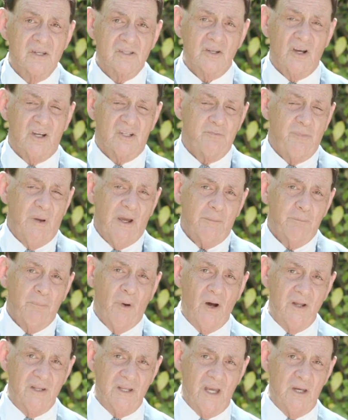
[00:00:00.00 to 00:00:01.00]
So I expect
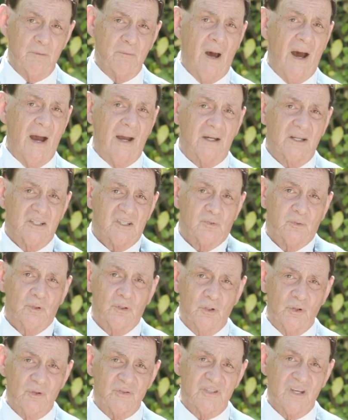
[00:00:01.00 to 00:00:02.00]
by then markets
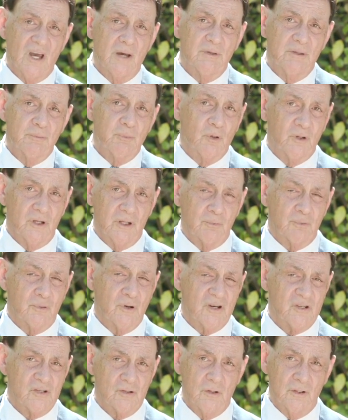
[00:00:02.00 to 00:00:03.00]
will also be putting
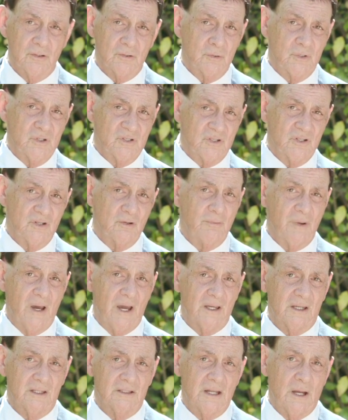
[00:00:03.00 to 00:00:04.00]
pressure on the Reserve
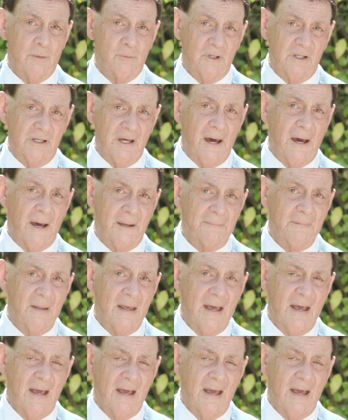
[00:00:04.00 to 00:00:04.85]
Bank in that regard,